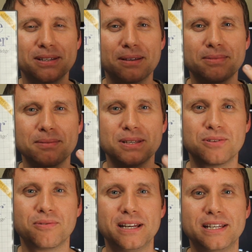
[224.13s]
It's sometimes
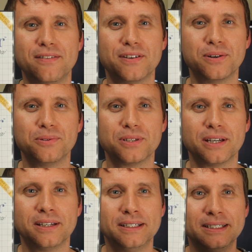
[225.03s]
it's really difficult
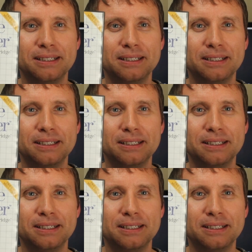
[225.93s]
to